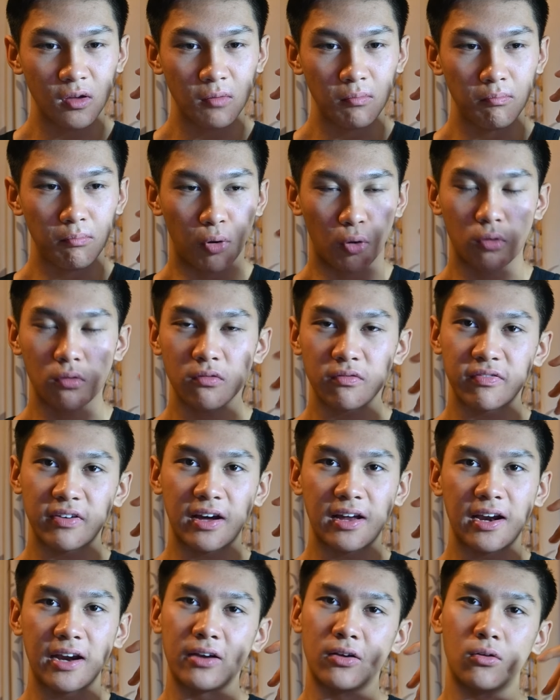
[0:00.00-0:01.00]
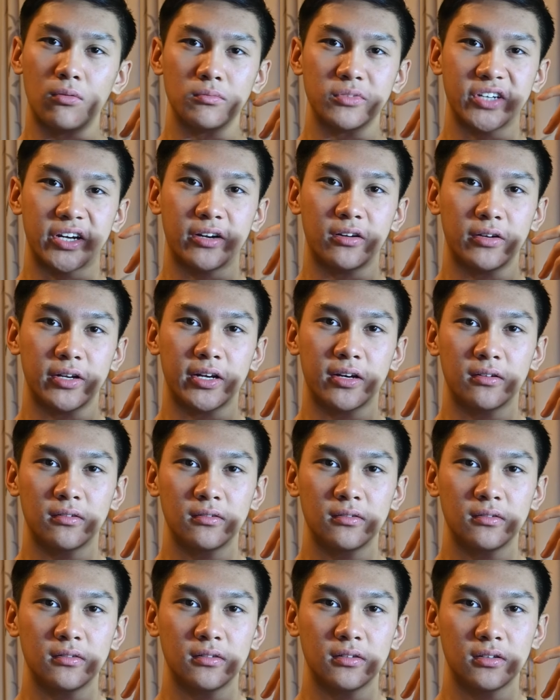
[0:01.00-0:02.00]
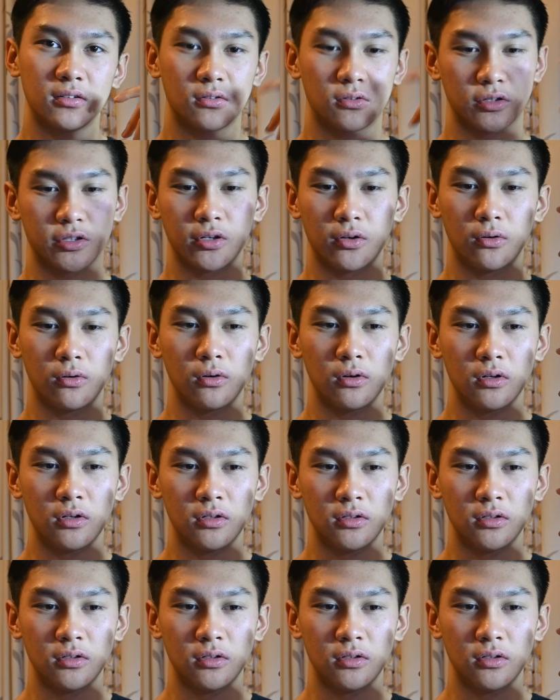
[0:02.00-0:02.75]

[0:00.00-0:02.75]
burn fat at home channel now, or so.